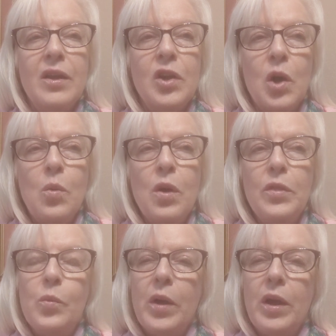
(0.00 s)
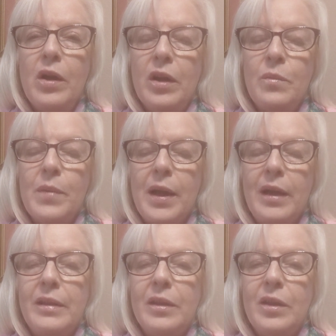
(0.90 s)
Go on
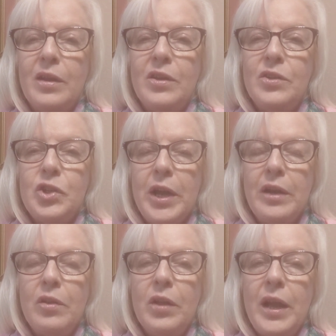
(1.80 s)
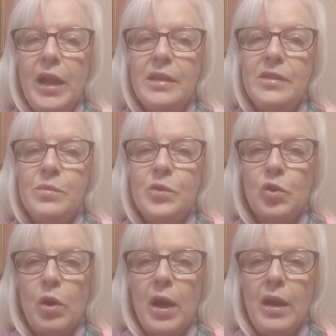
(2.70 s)
my channel and
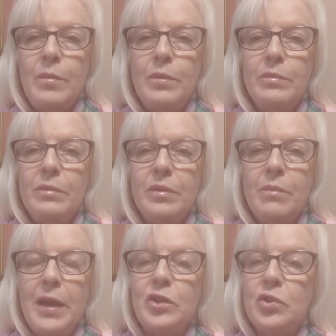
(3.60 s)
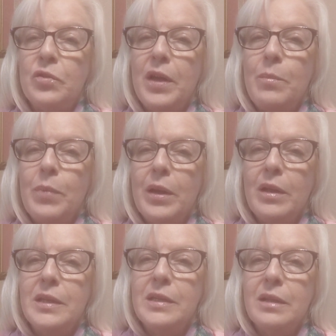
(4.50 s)
subscribe. Make sure that
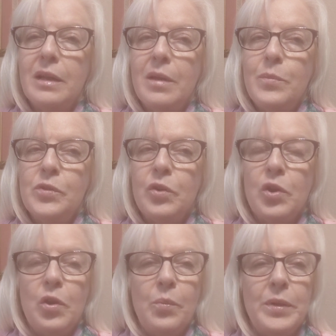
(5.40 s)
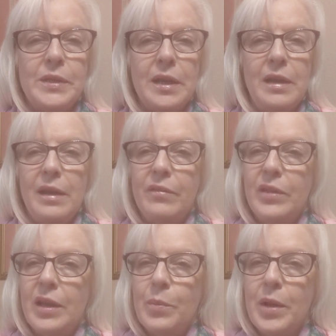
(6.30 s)
bell is lit up so you don't miss any of
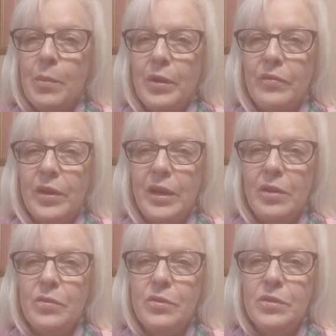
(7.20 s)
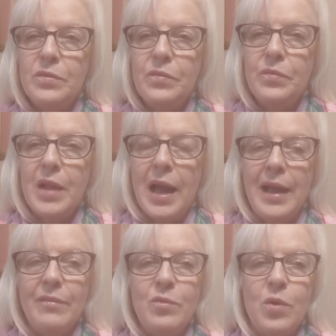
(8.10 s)
the upcoming videos. I
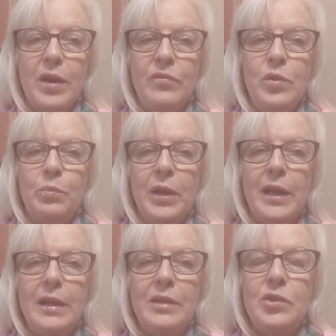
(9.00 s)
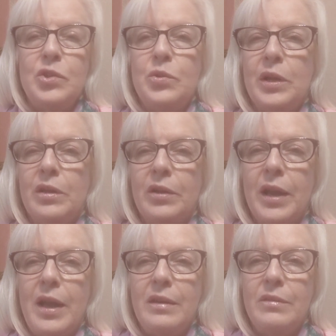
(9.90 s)
have quite a few playlists you can
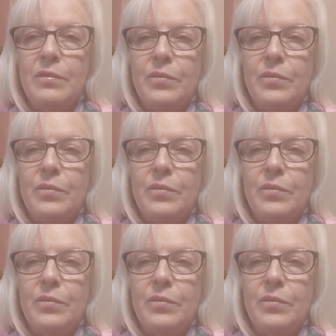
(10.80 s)
look at.